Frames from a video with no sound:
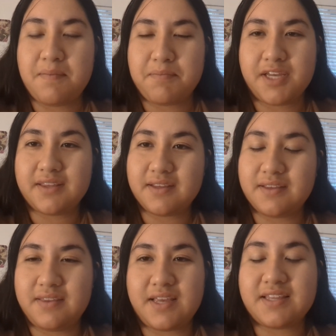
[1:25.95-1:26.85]
but
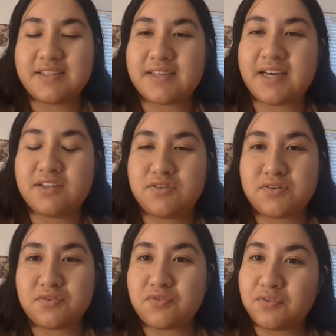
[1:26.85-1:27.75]
they decide
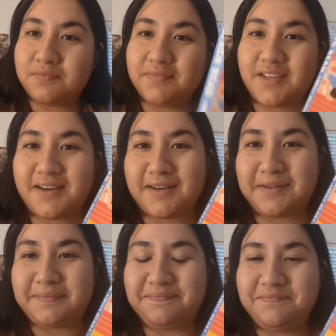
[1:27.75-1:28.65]
to
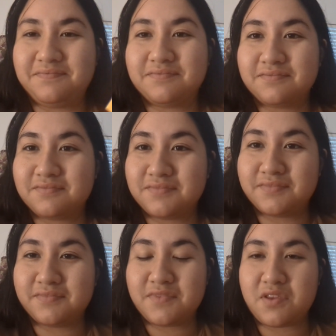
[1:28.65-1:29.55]
um,
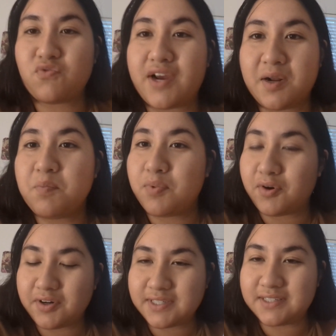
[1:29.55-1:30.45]
write a
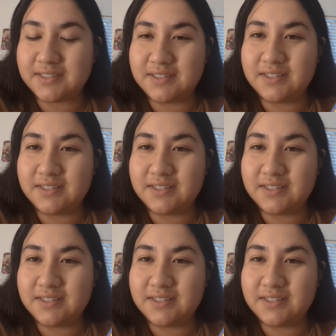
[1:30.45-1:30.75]
book